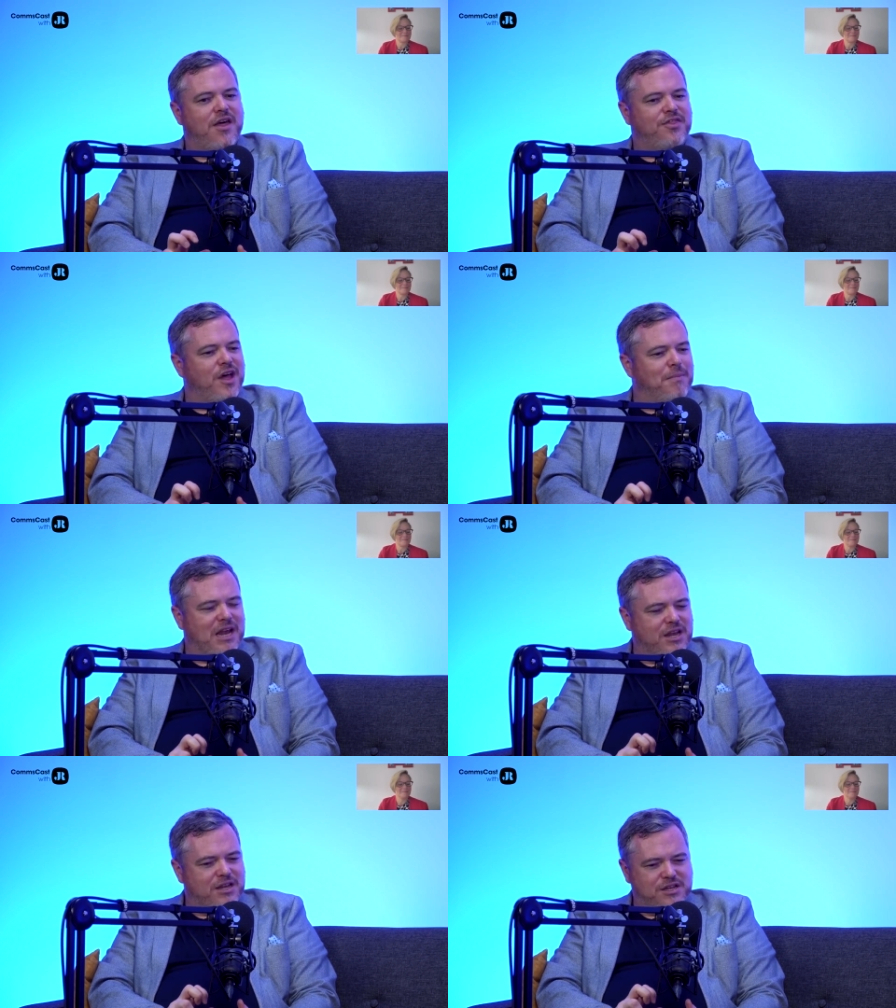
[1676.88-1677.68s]
there'll be
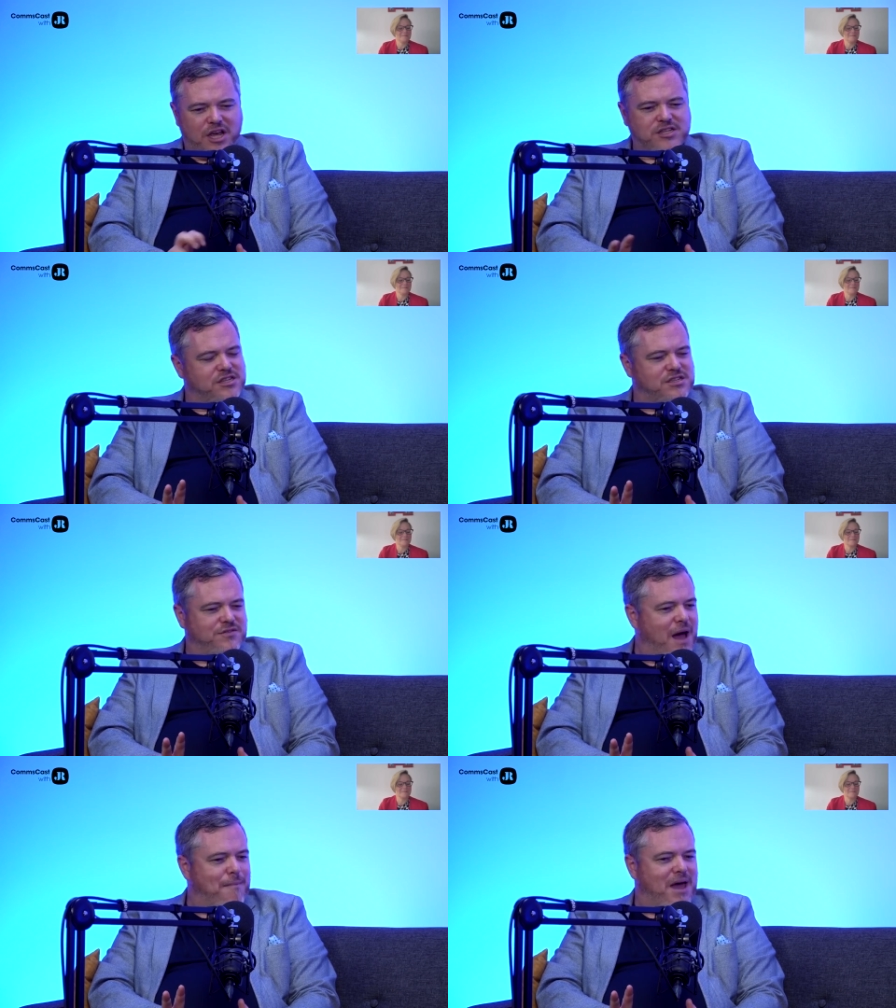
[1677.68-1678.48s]
dozens of
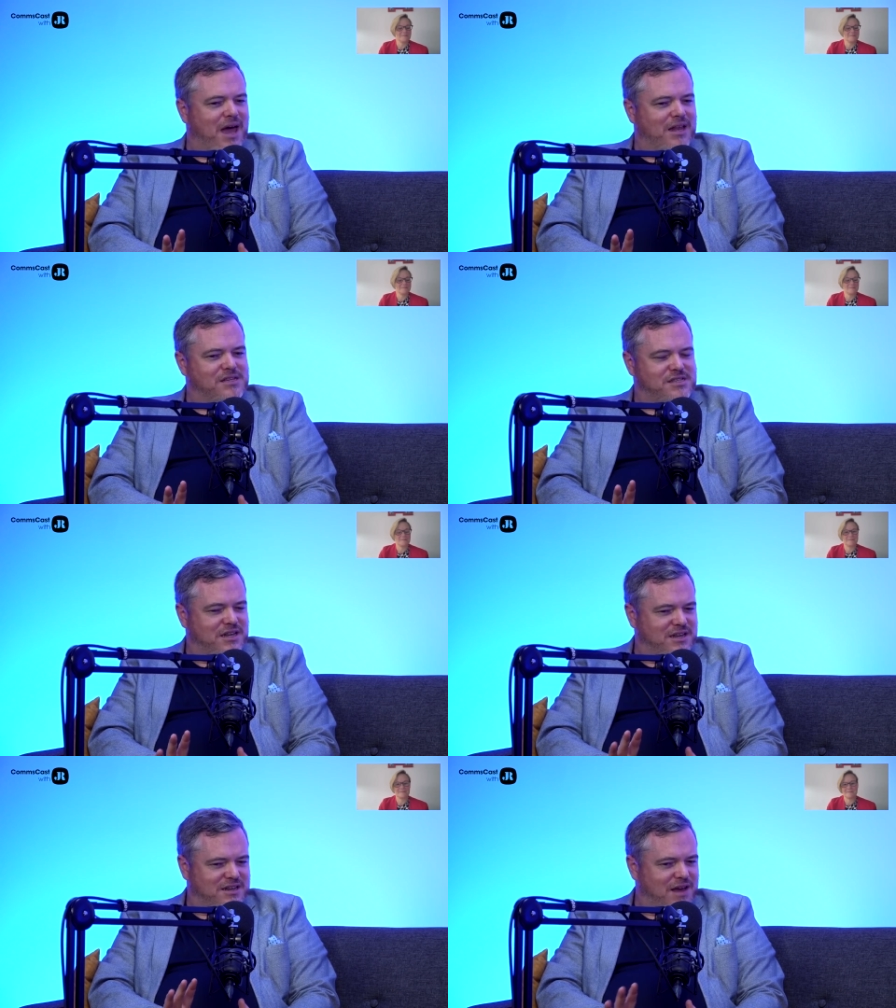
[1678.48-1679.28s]
campaigns that
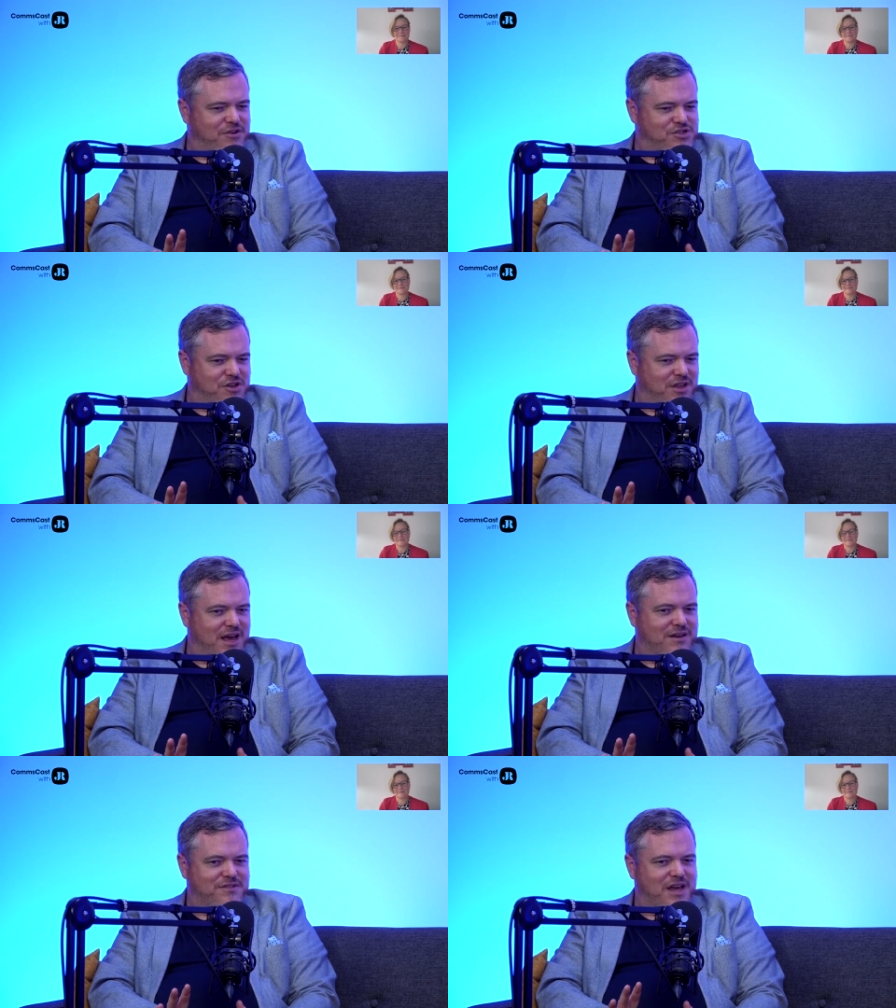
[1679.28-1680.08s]
never saw the
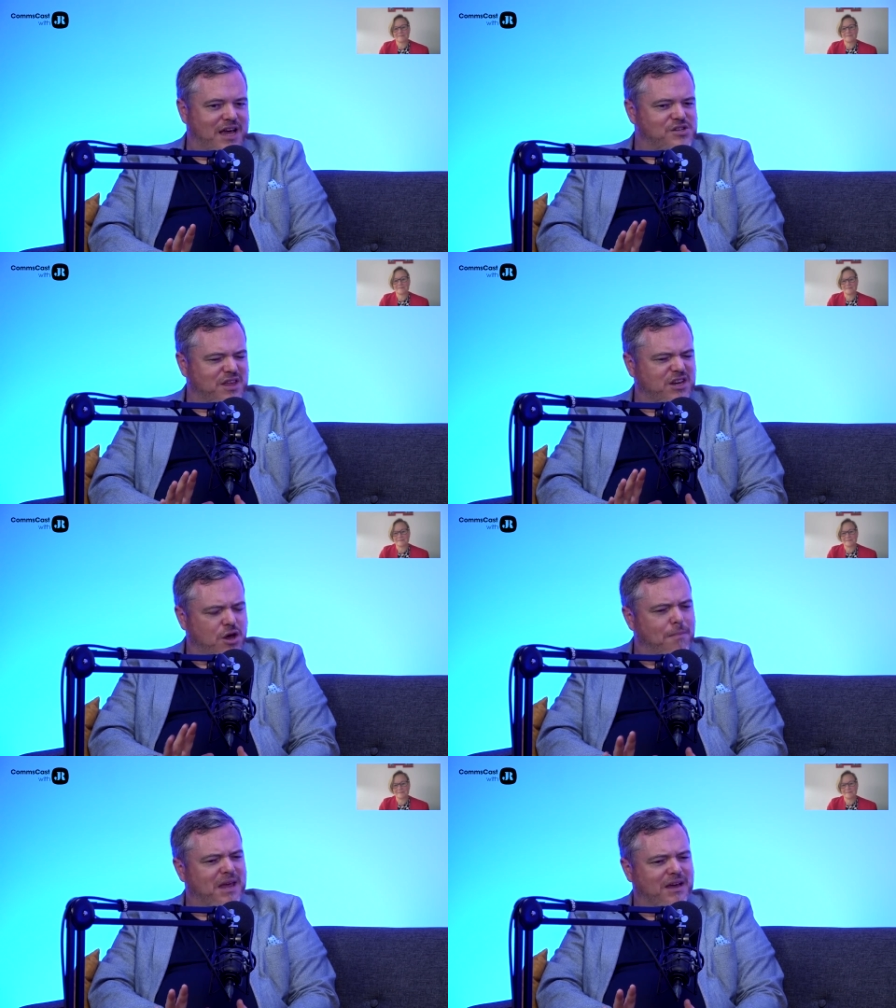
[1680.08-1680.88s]
light of day. So I think
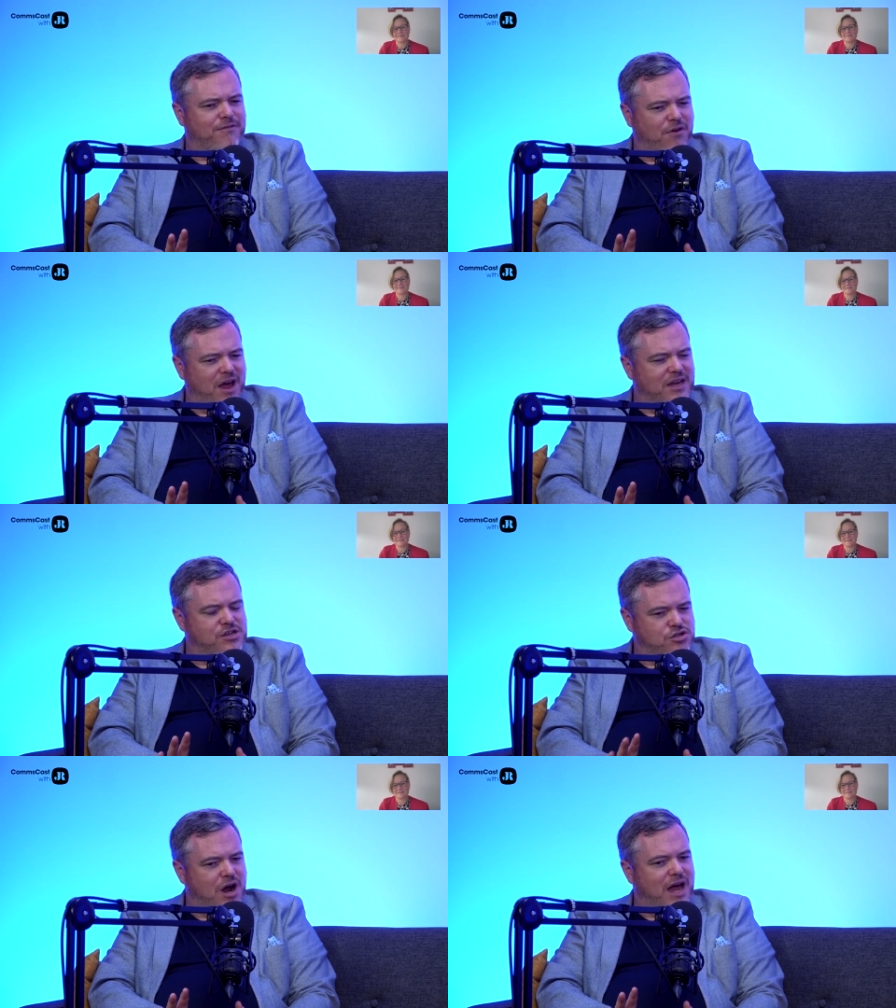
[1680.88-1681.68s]
not being afraid to
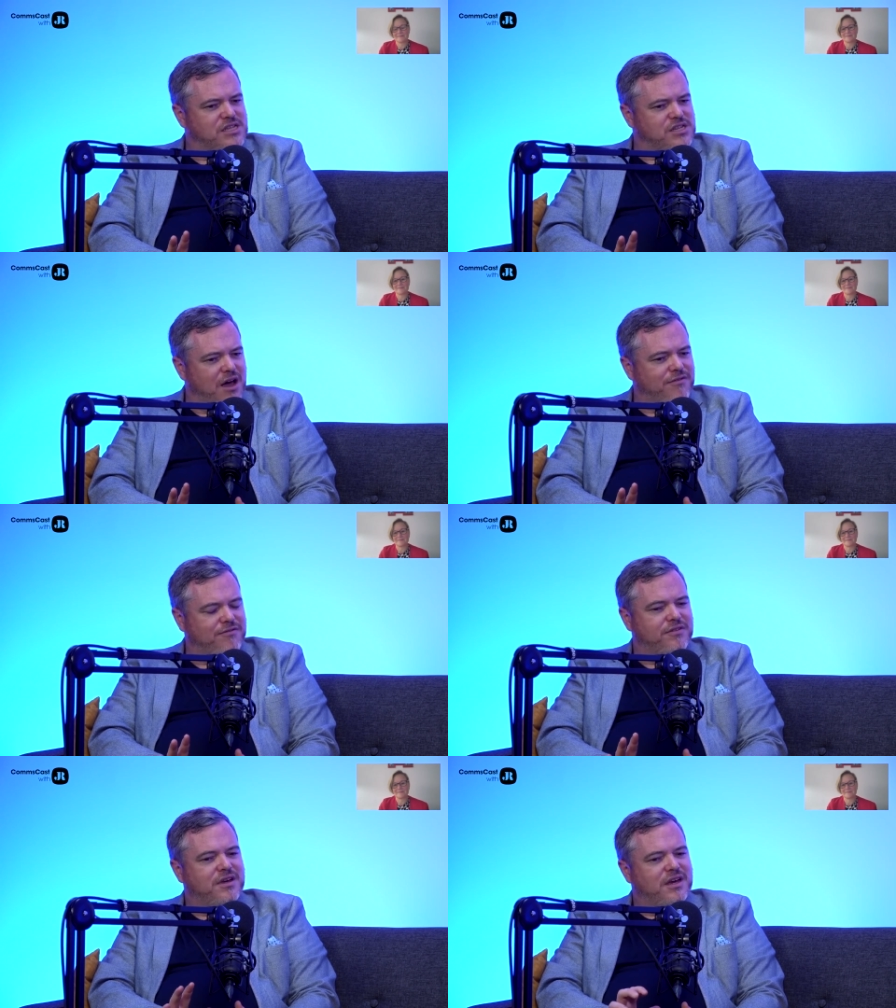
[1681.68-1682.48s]
try stuff
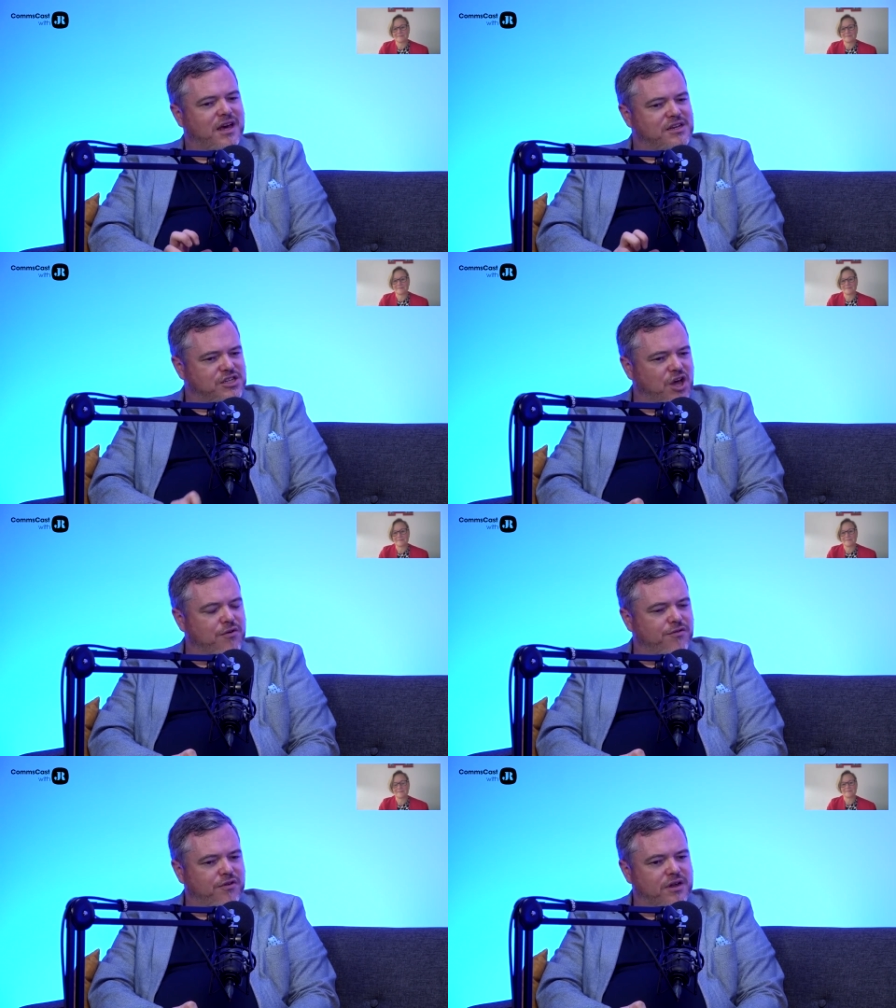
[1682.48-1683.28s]
and to go
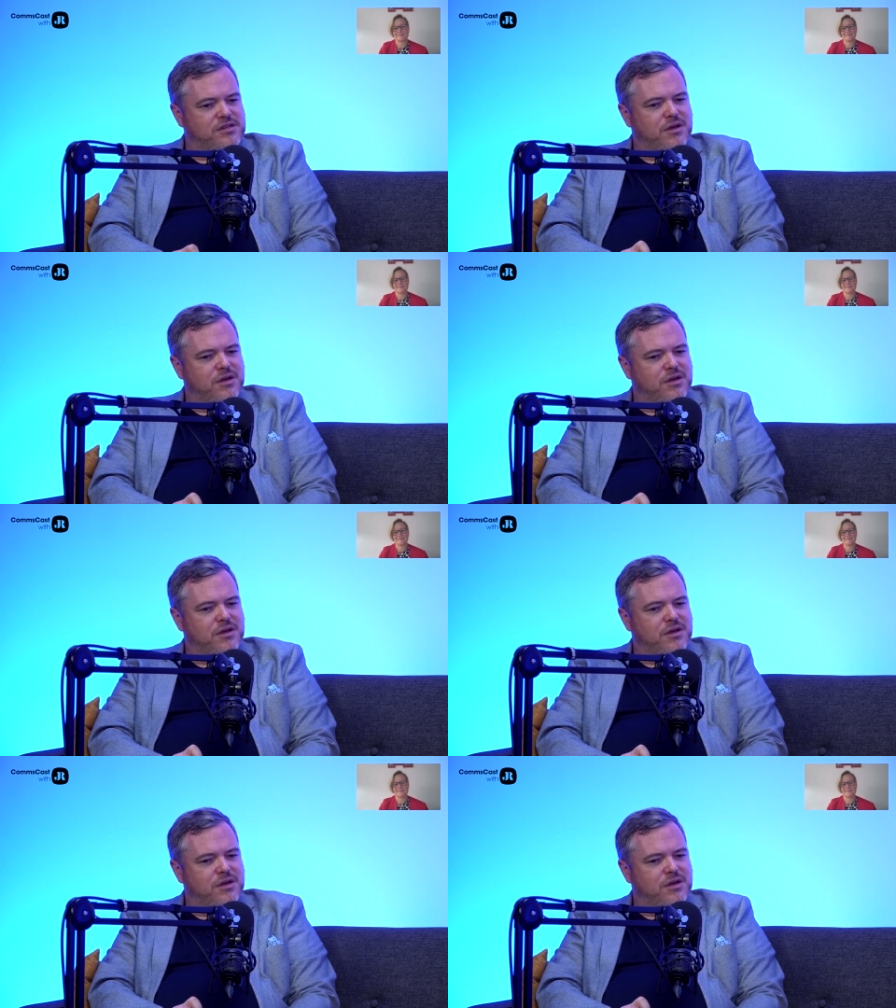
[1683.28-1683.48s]
for it,